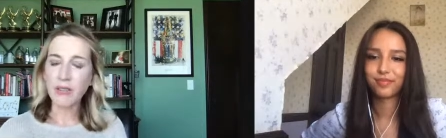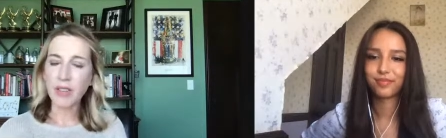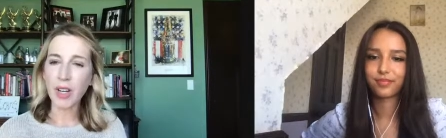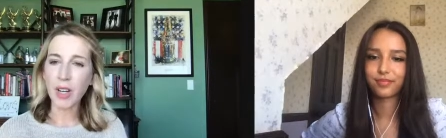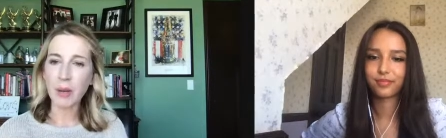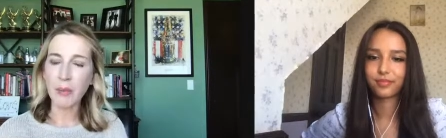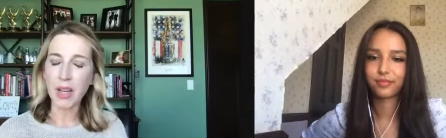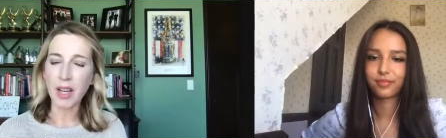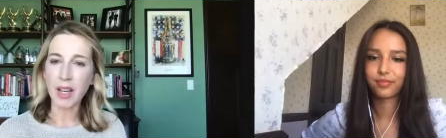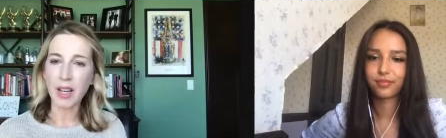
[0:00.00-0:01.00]
Speaker 1: a question
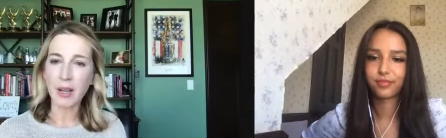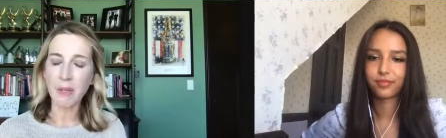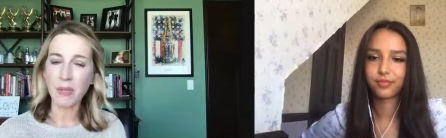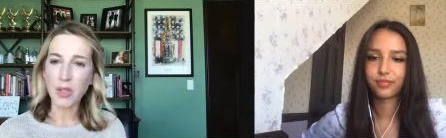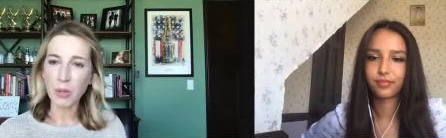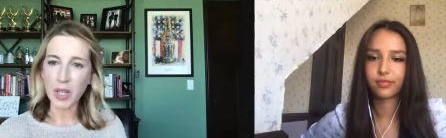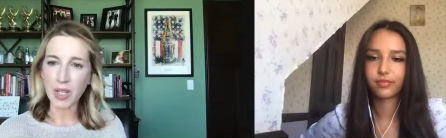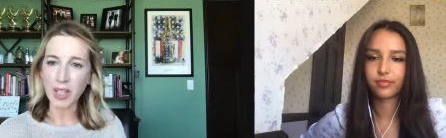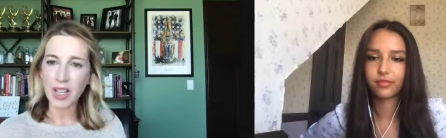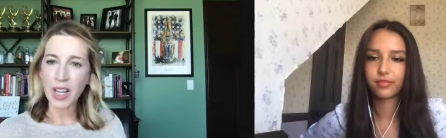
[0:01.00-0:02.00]
from
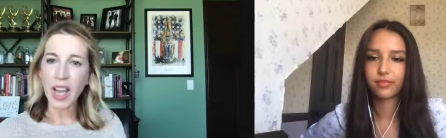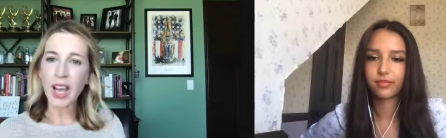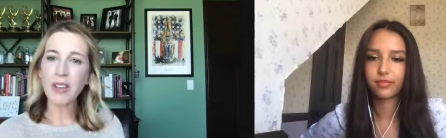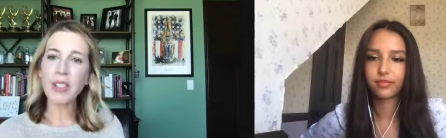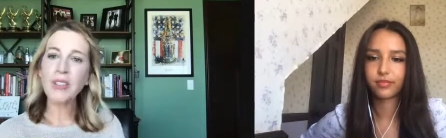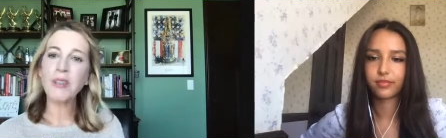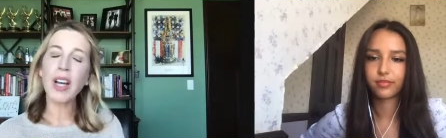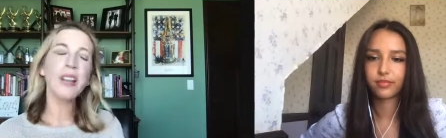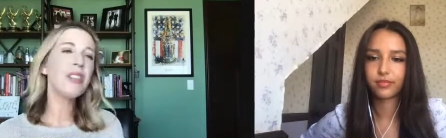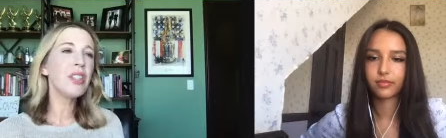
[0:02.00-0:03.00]
um, Twitter.
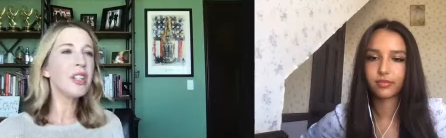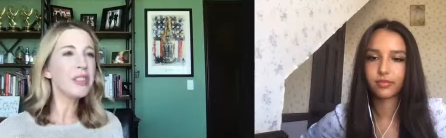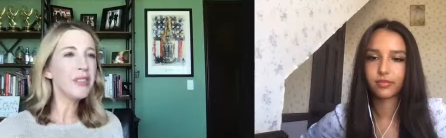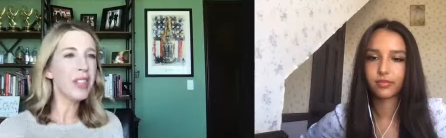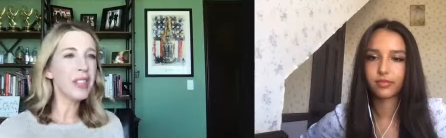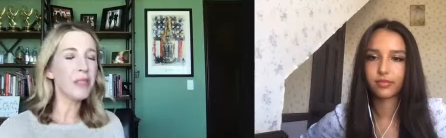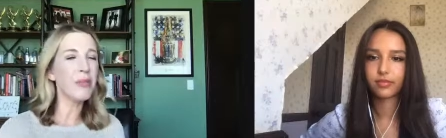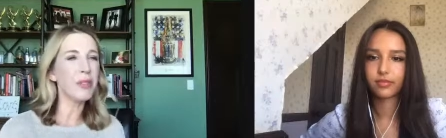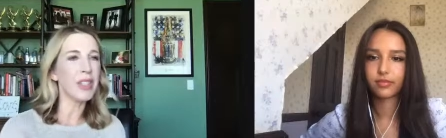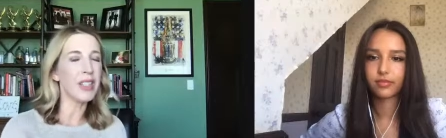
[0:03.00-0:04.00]
How do you how do you
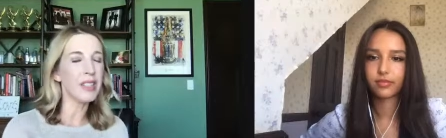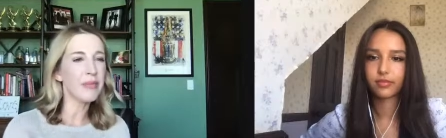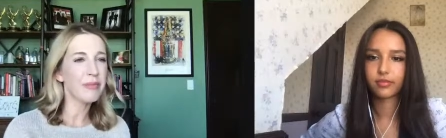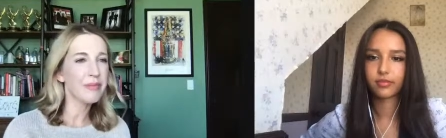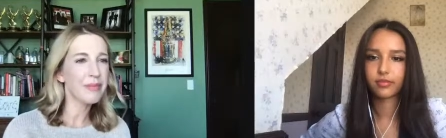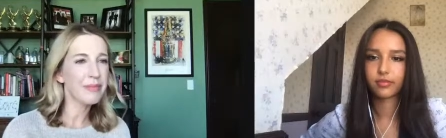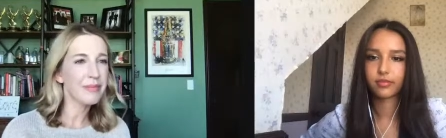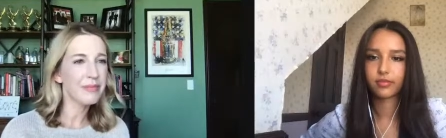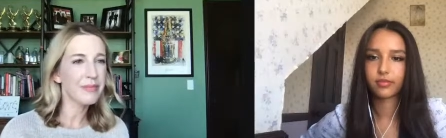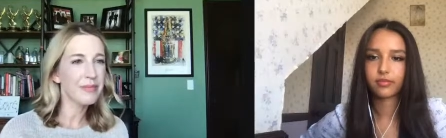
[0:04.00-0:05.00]
cultivate community?
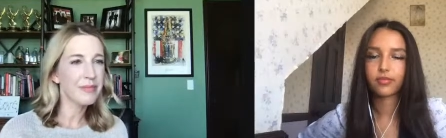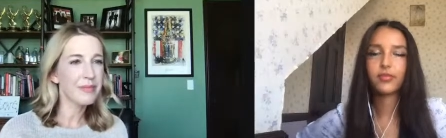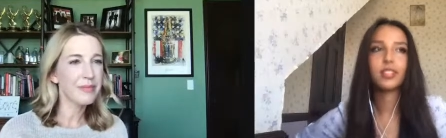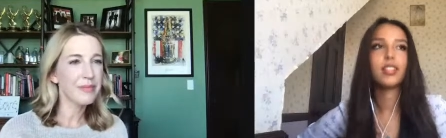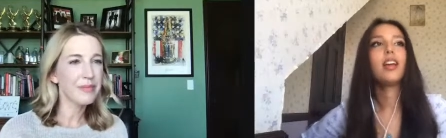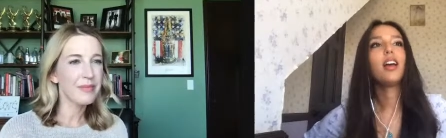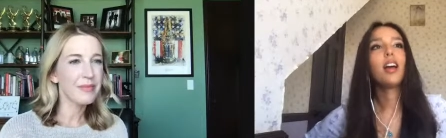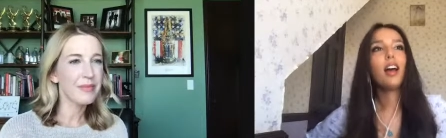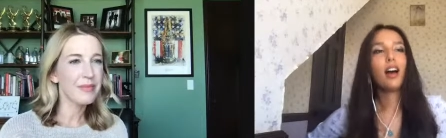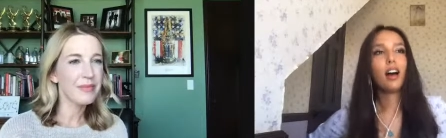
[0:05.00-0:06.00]

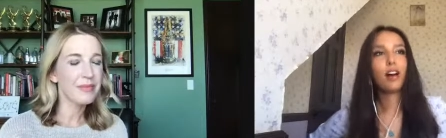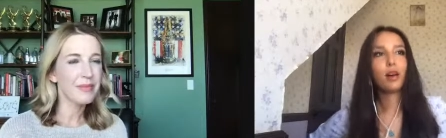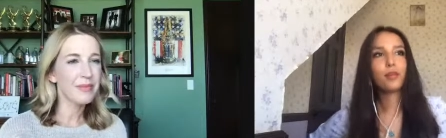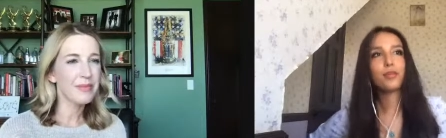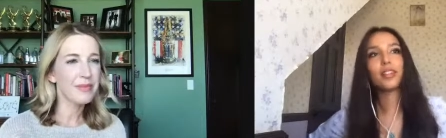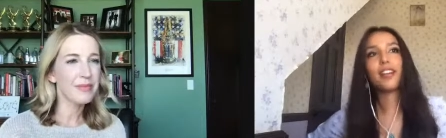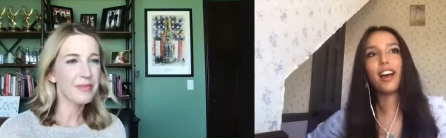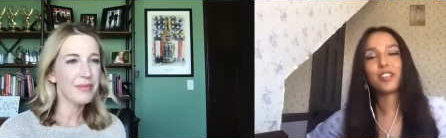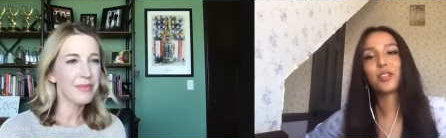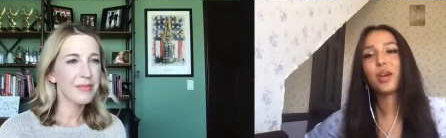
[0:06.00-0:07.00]
Speaker 2: Um, yeah,
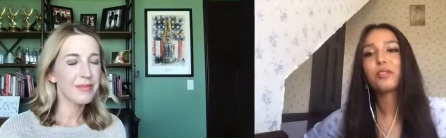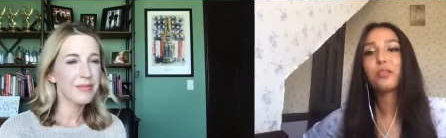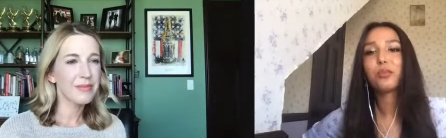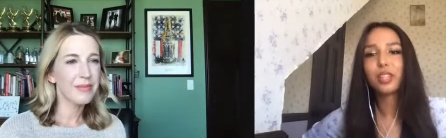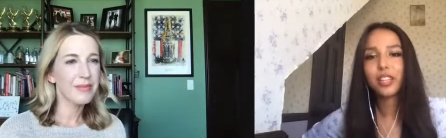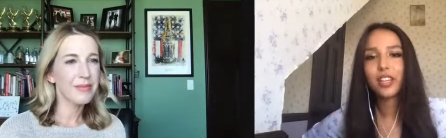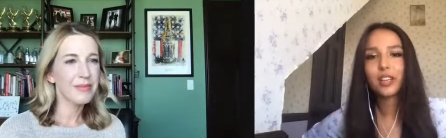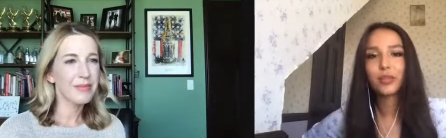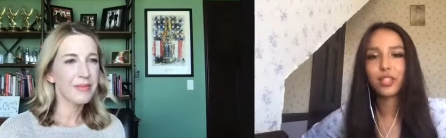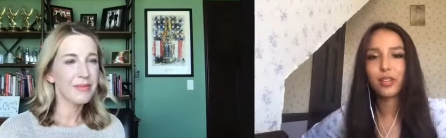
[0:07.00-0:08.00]
so that was a really,
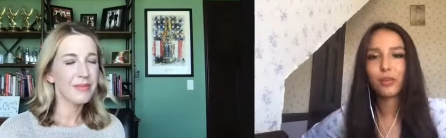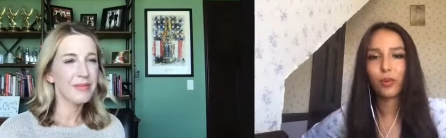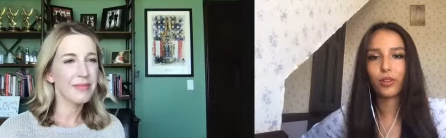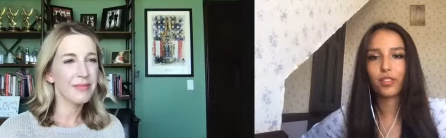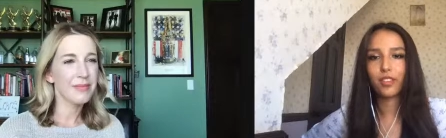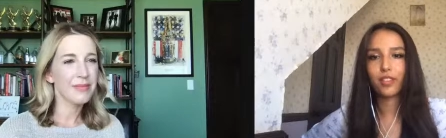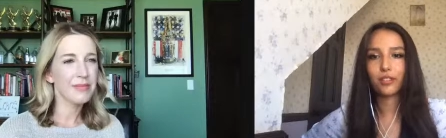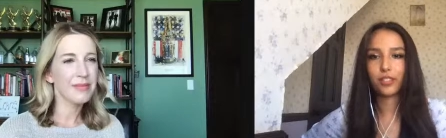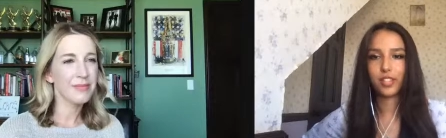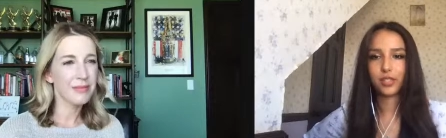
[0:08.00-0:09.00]
really important thing
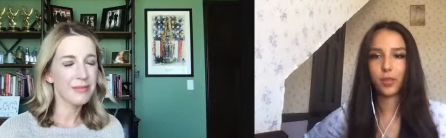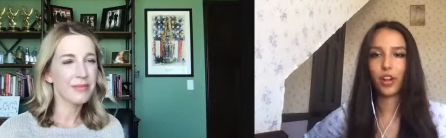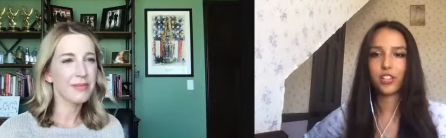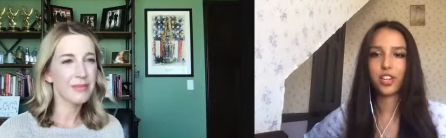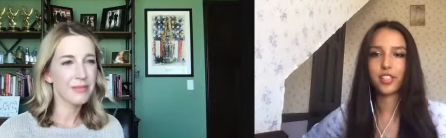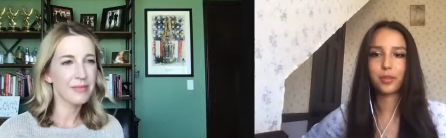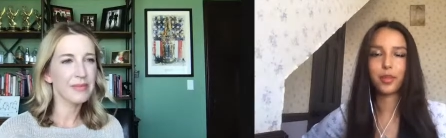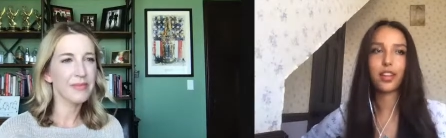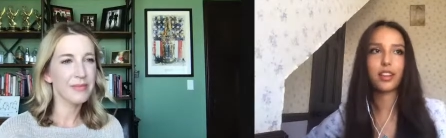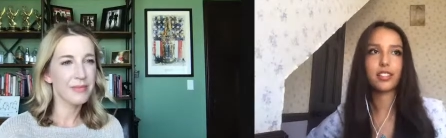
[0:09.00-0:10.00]
for this project
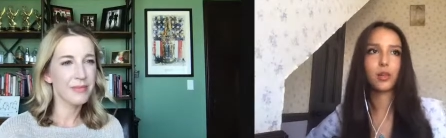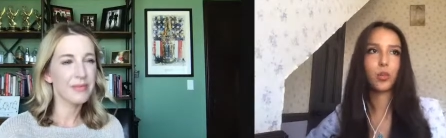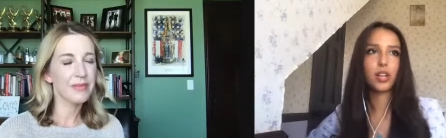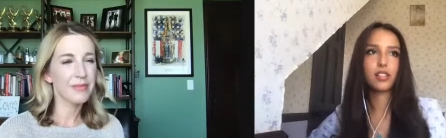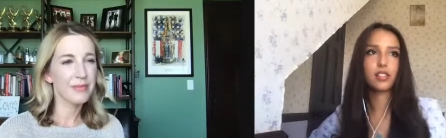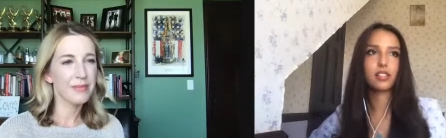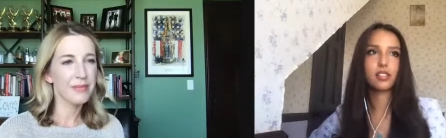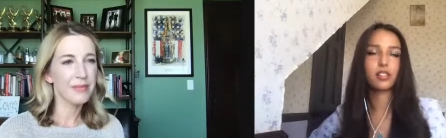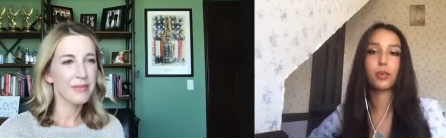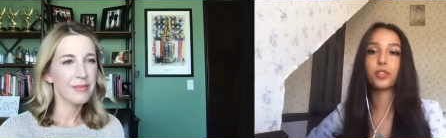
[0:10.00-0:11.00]
because it was
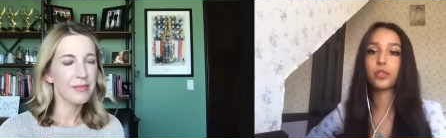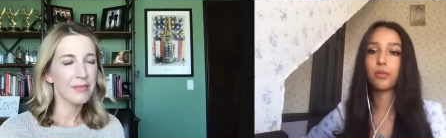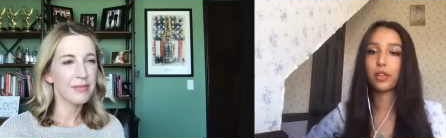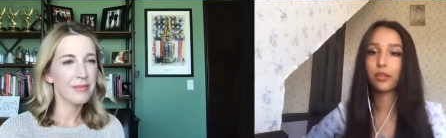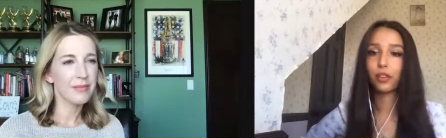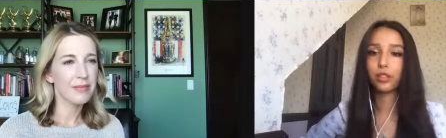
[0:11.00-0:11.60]
supposed to be for